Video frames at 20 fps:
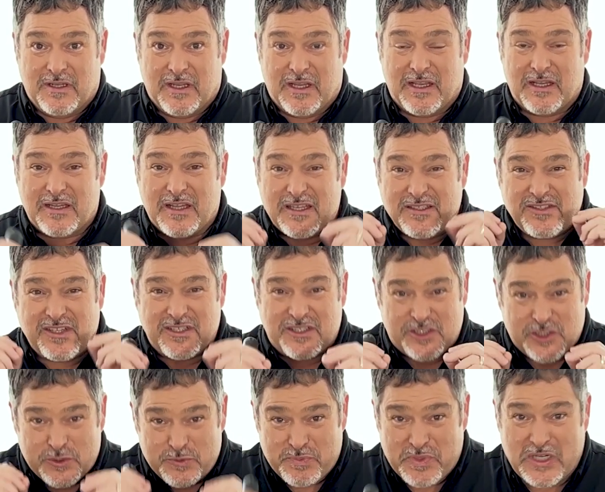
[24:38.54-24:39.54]
And let's
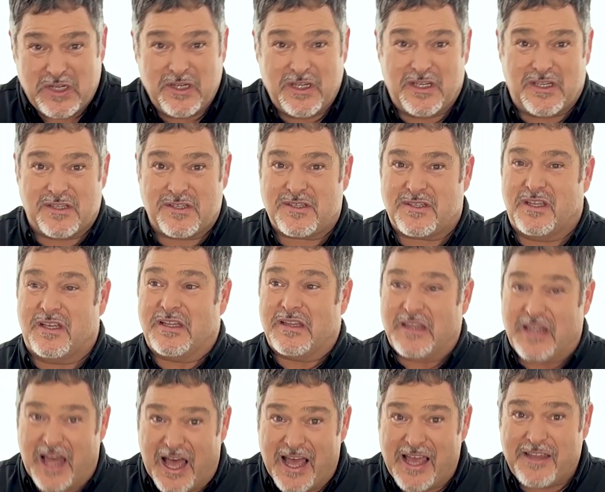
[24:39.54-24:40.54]
experience the
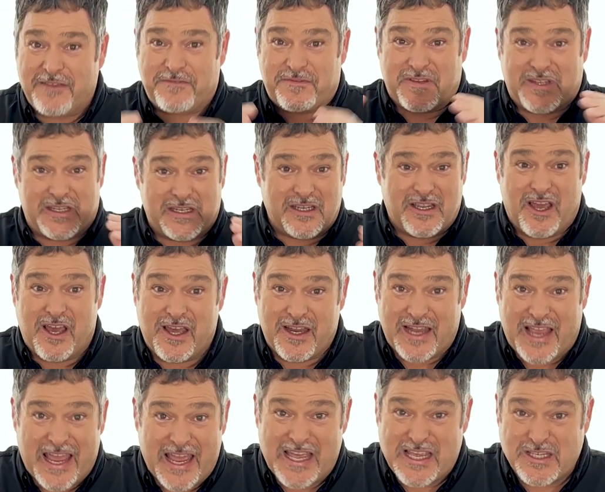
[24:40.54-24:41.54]
life that God
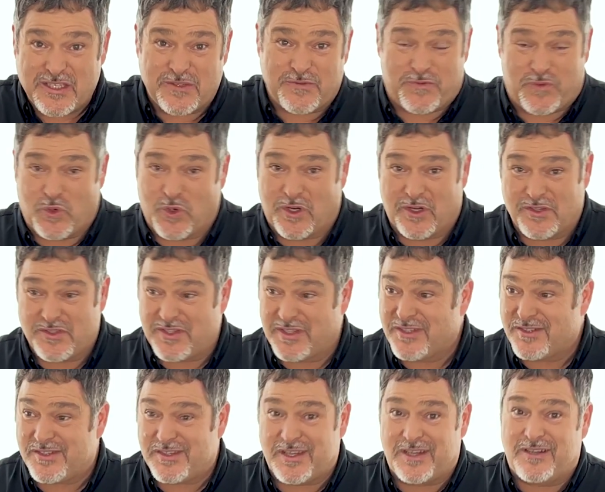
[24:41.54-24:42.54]
has for us
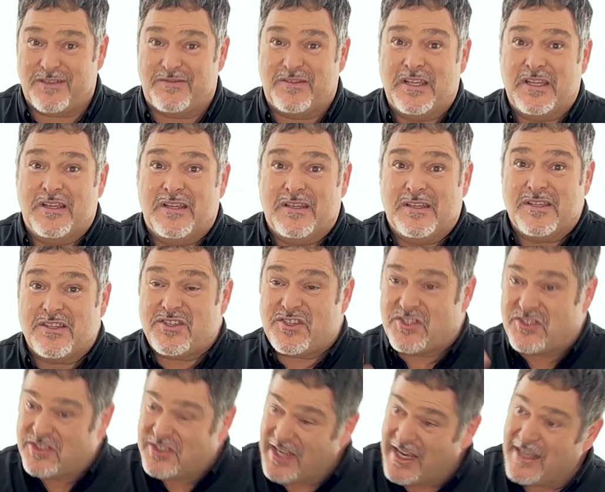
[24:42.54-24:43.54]
instead of
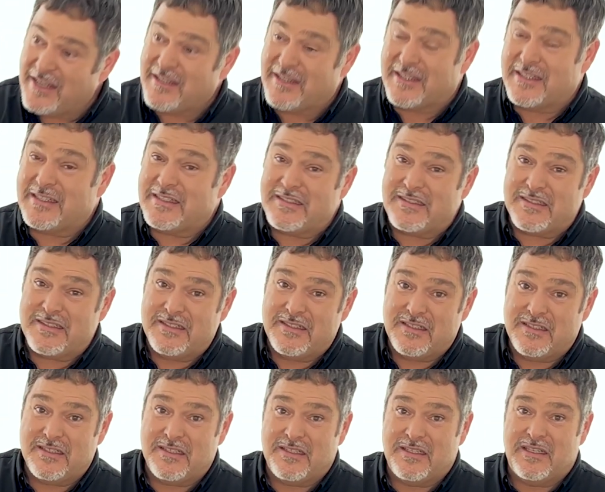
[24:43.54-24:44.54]
settling
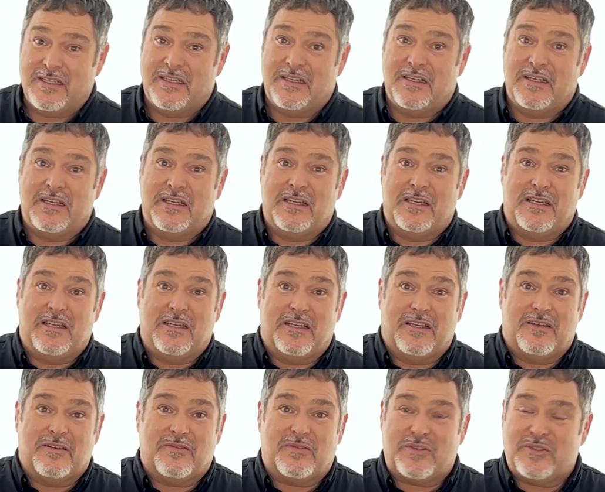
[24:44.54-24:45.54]

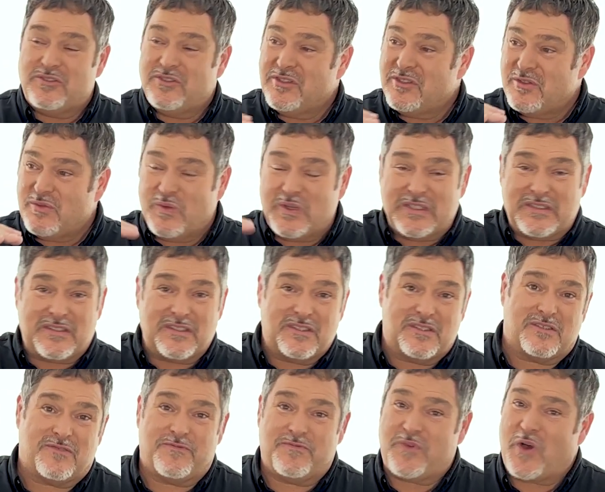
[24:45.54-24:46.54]
for just what
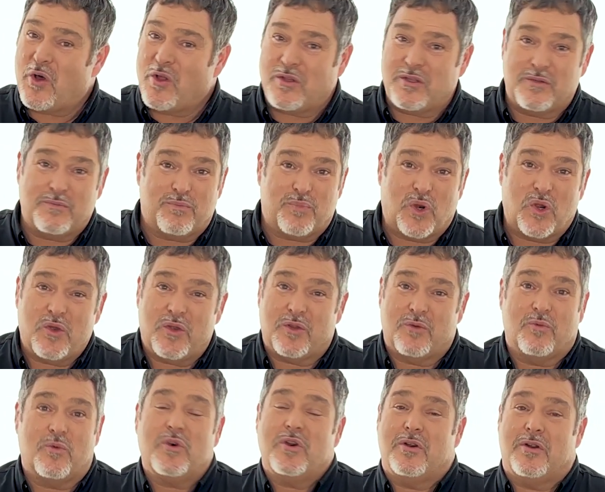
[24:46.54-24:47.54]
this fallen,
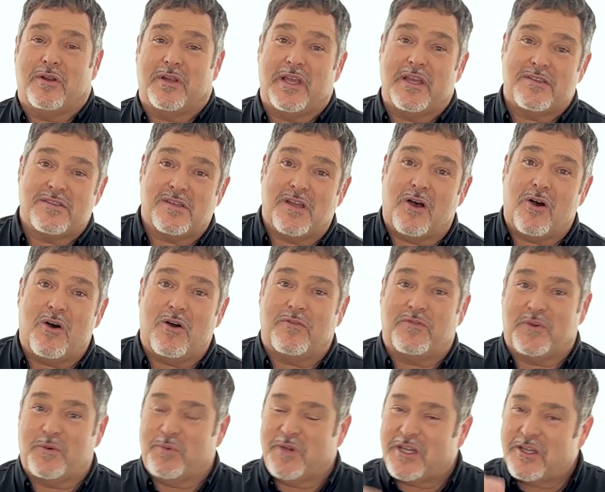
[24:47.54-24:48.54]
broken world has to
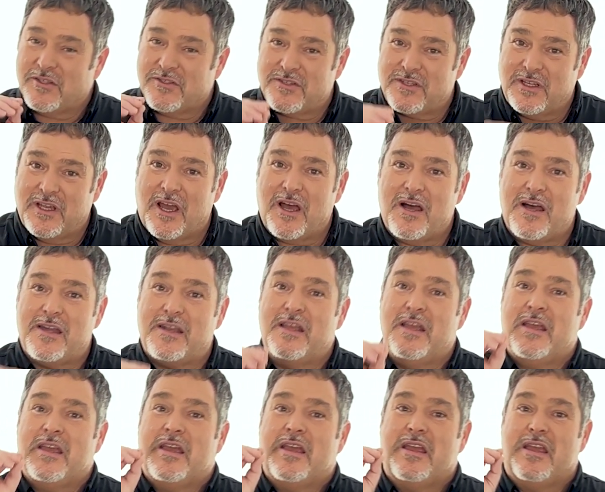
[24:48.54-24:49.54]
offer, because God
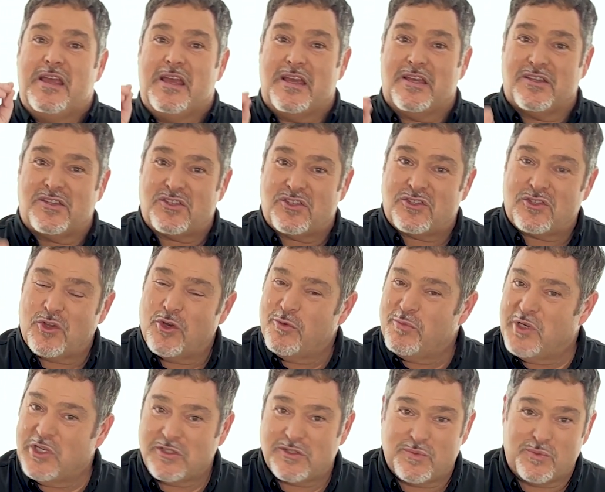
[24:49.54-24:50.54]
has so
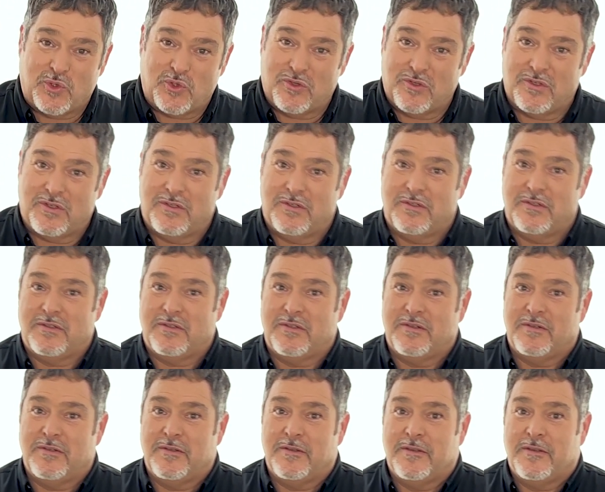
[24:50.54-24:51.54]
much more
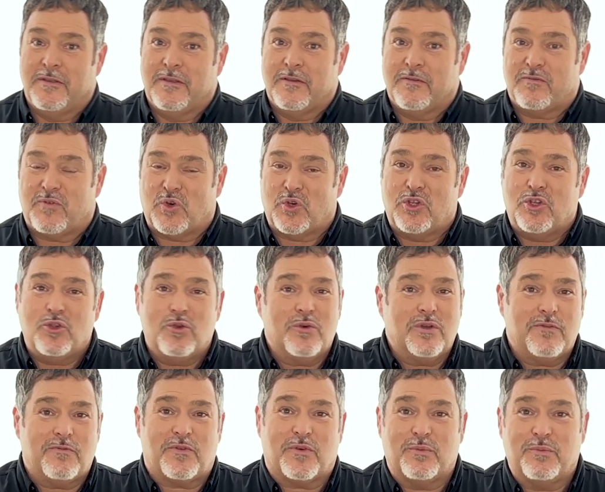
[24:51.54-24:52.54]
for you
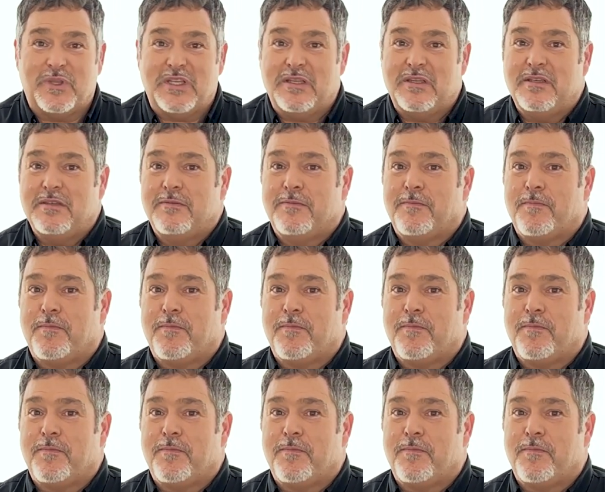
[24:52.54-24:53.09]
and for me.